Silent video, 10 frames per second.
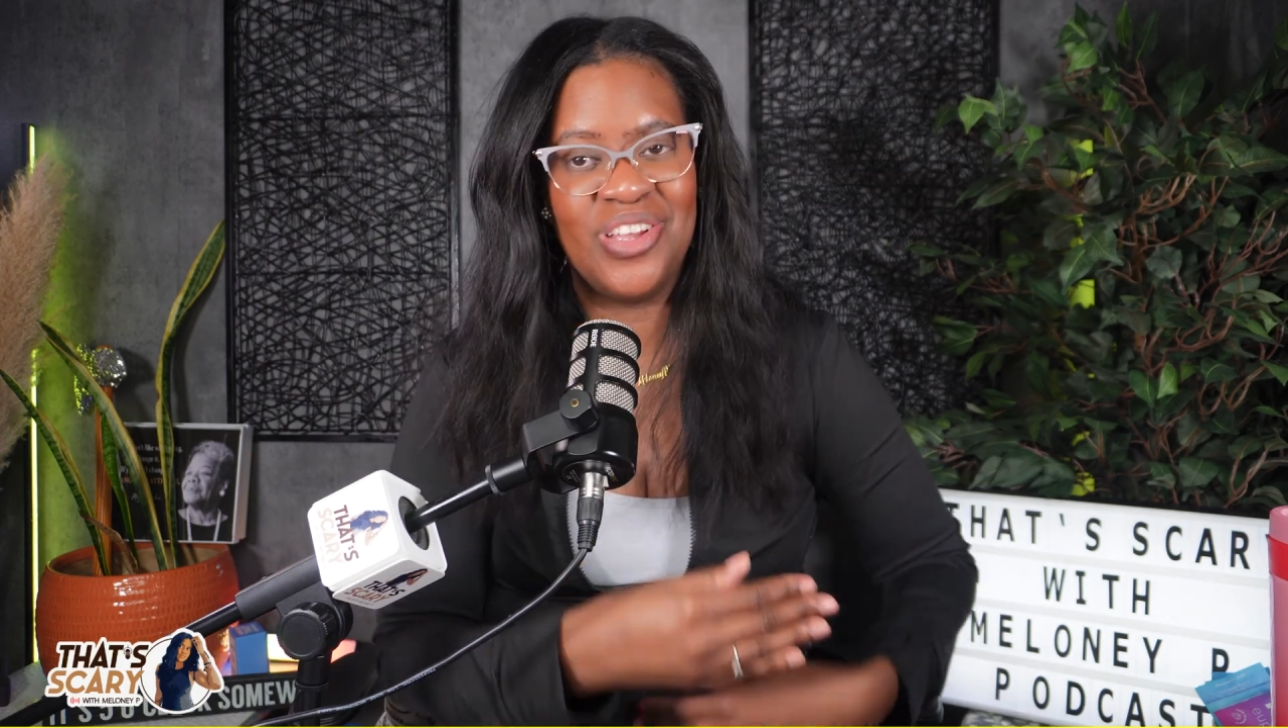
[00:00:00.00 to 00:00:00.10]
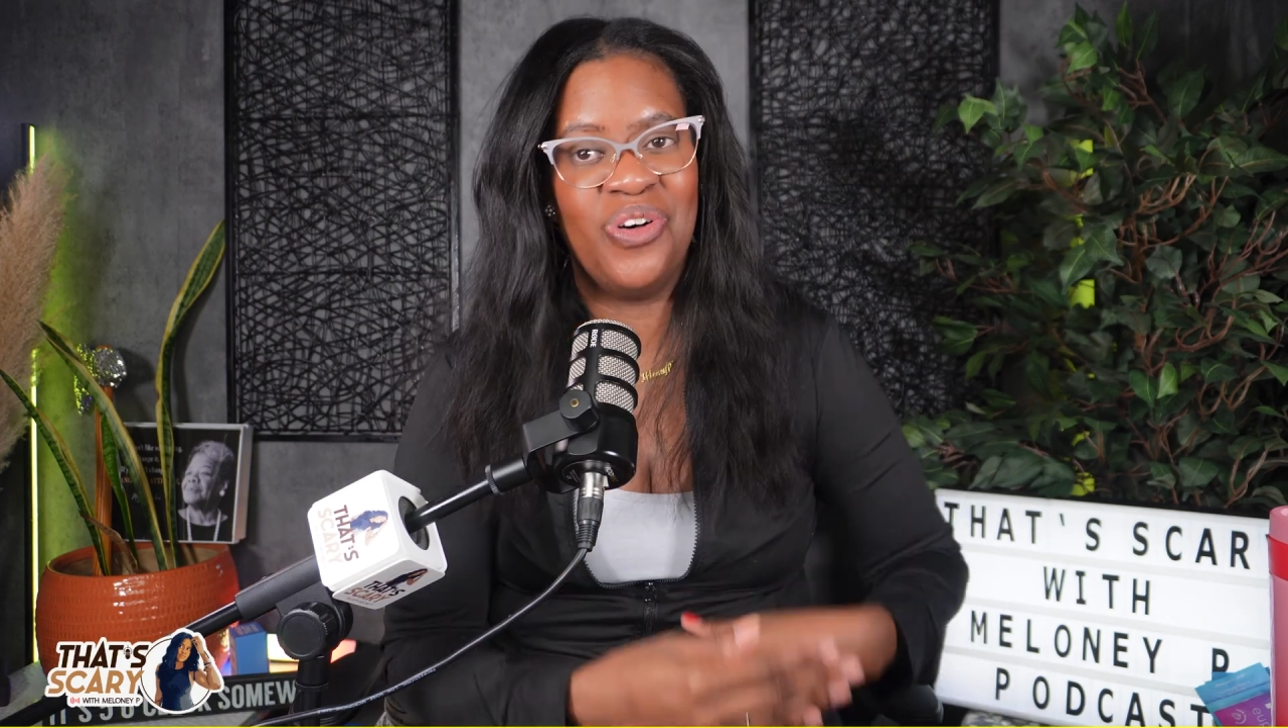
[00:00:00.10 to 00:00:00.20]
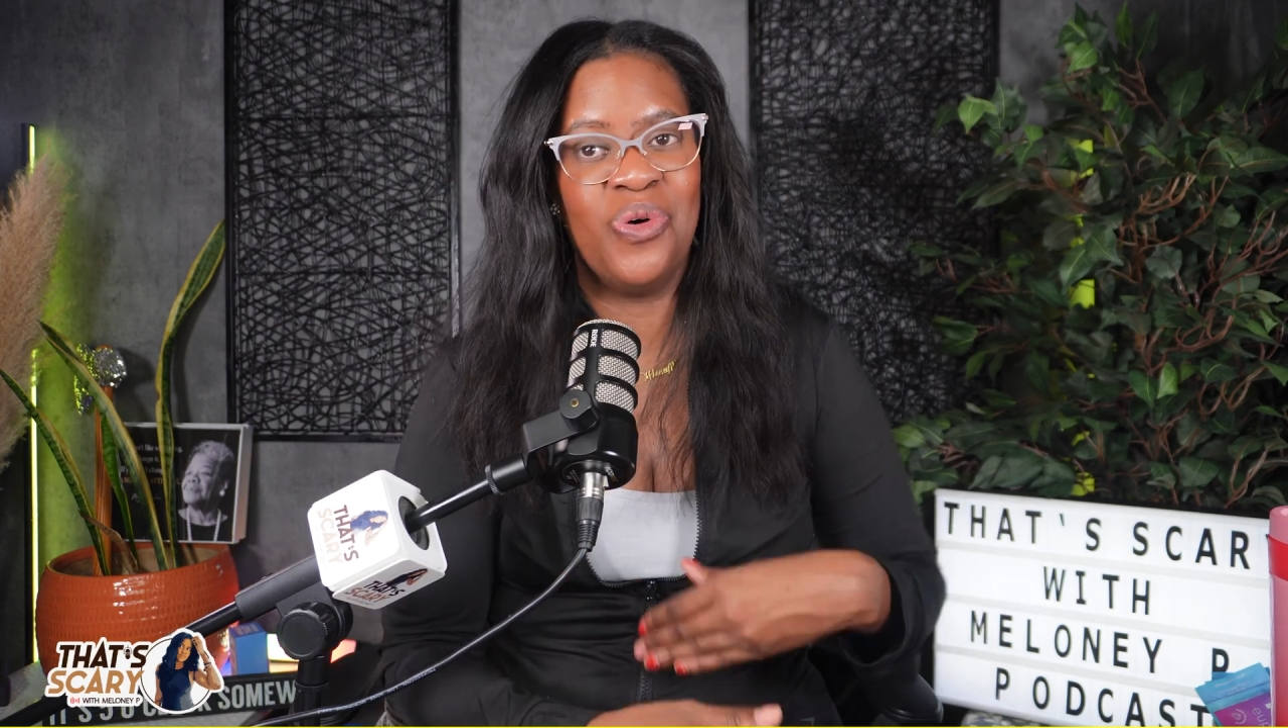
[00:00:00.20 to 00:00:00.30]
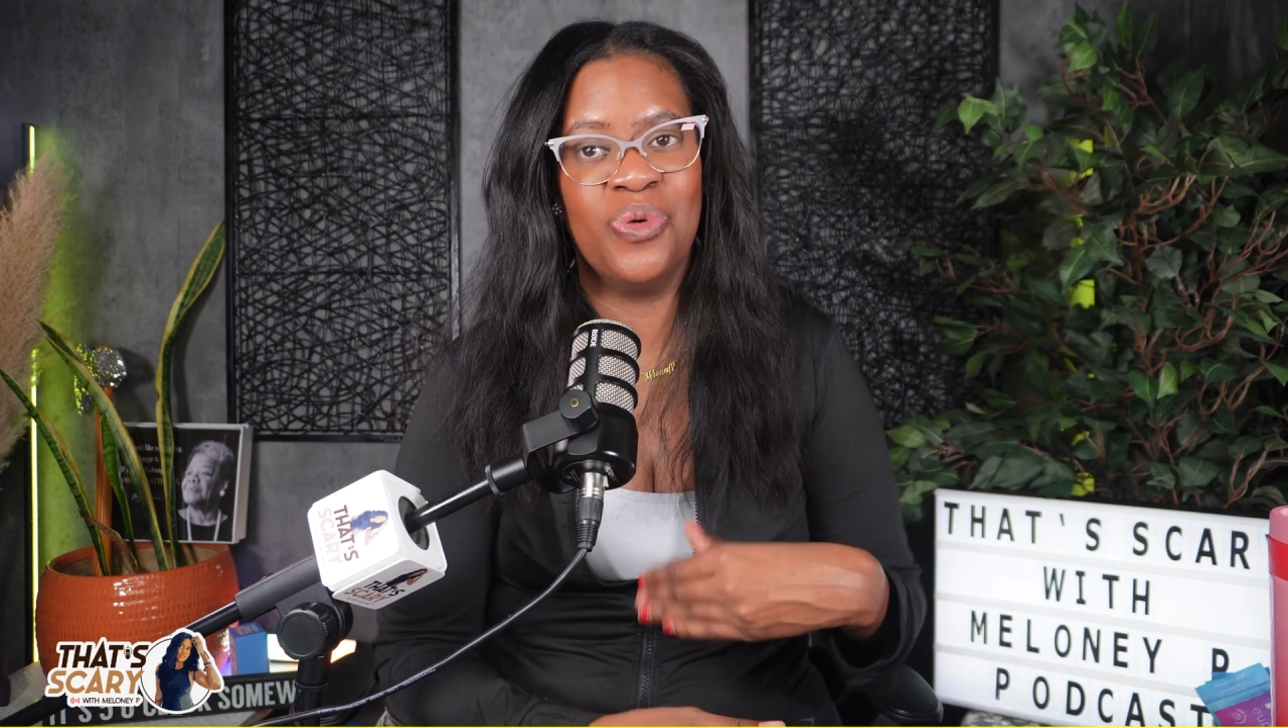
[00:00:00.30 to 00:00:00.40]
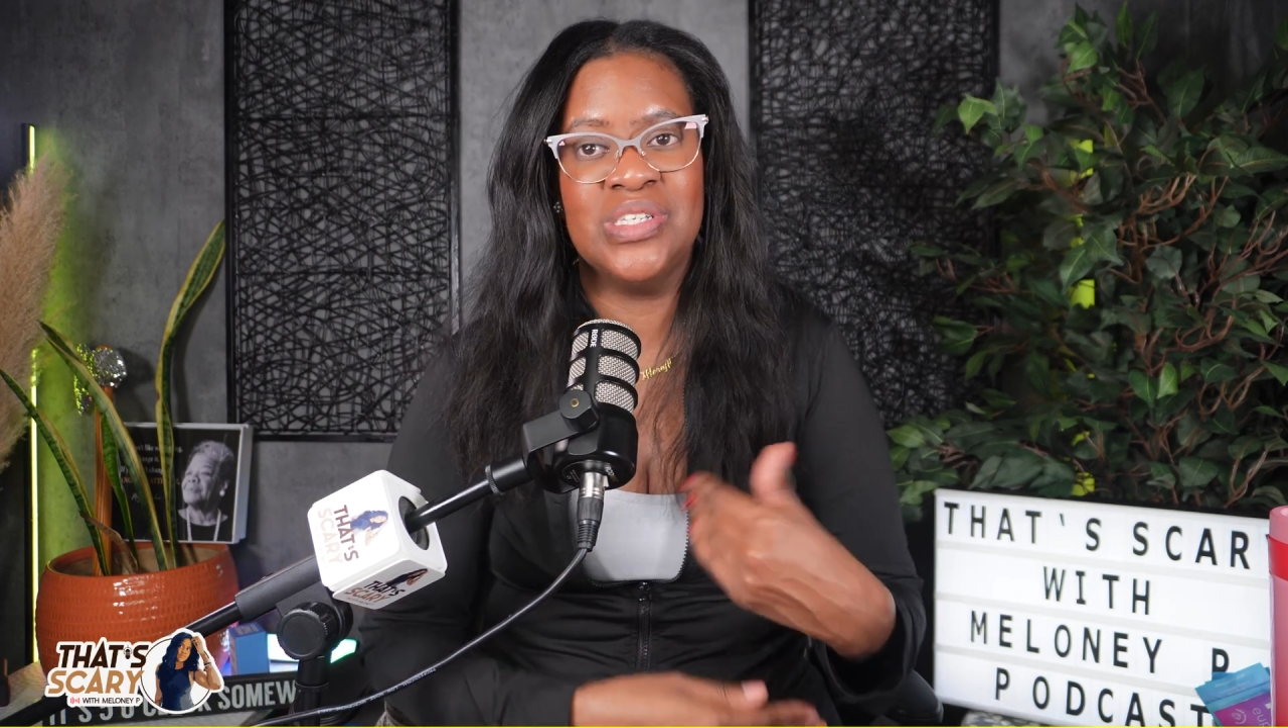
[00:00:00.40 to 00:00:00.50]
whole